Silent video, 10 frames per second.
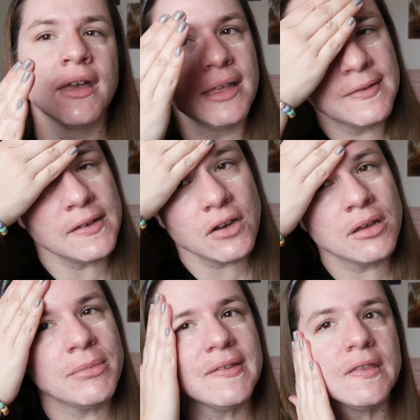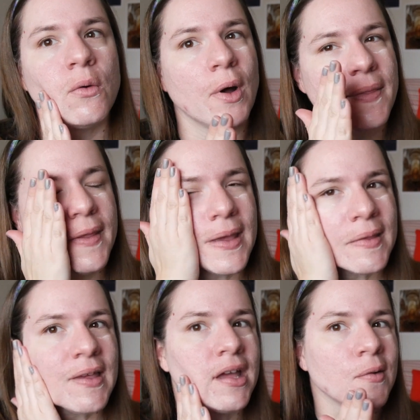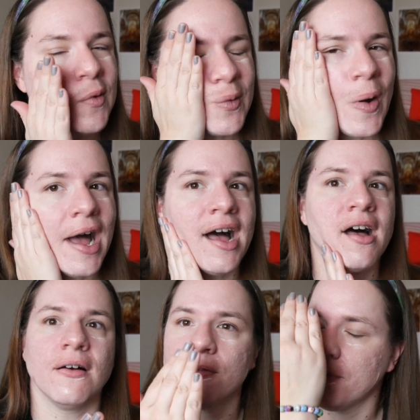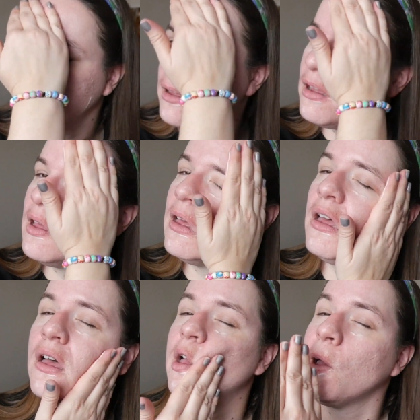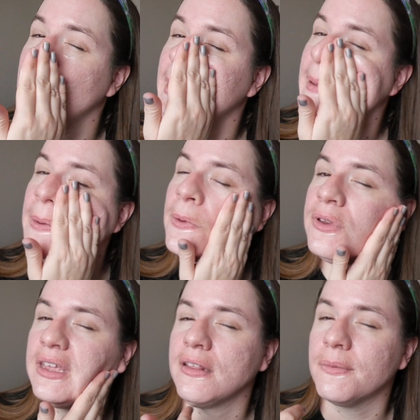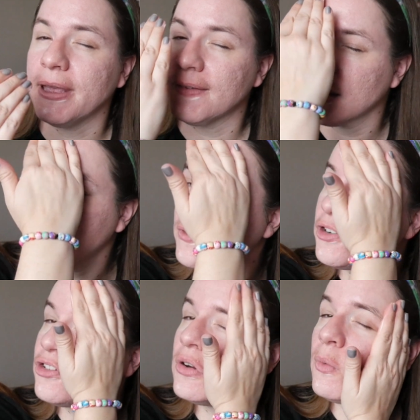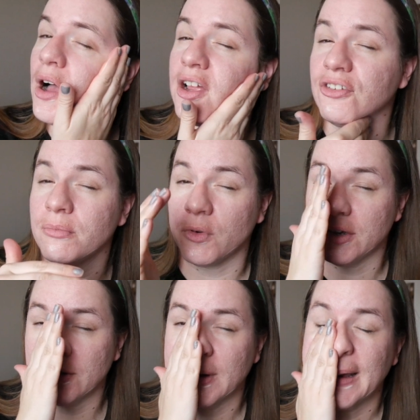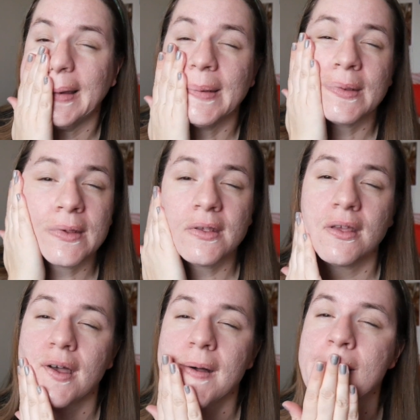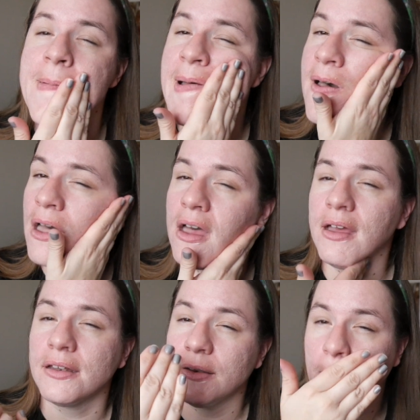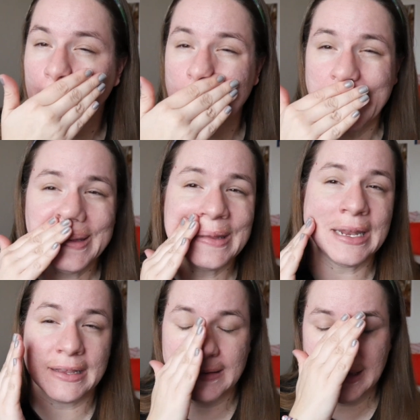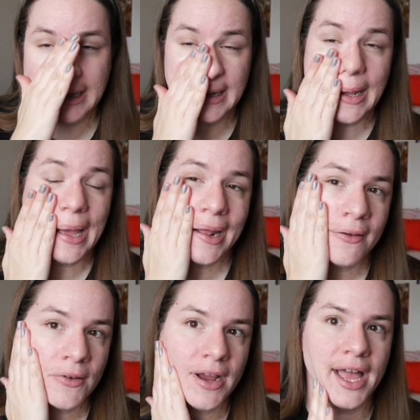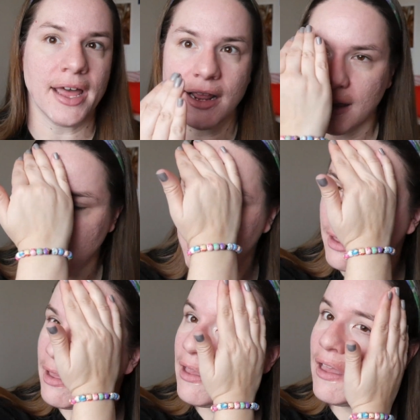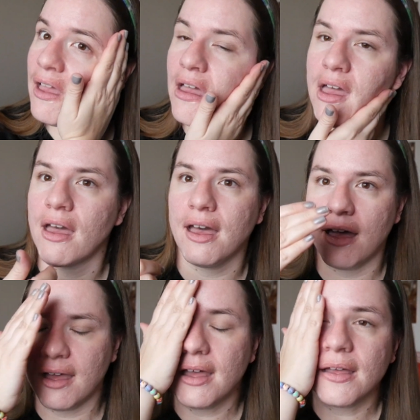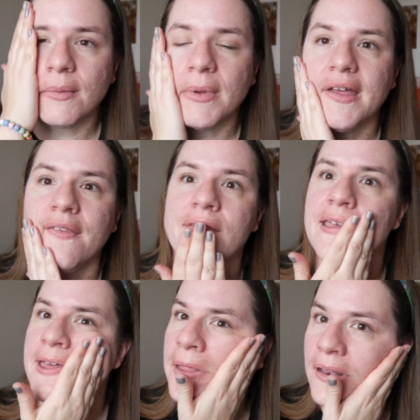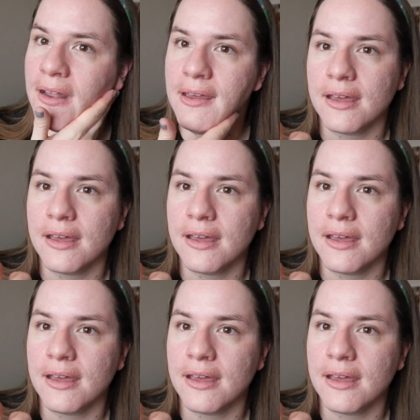Serum is the one thing that if you have, your routine is basic, for sure wash and moisturize. Tone is the next thing I'd add if you're adding. And then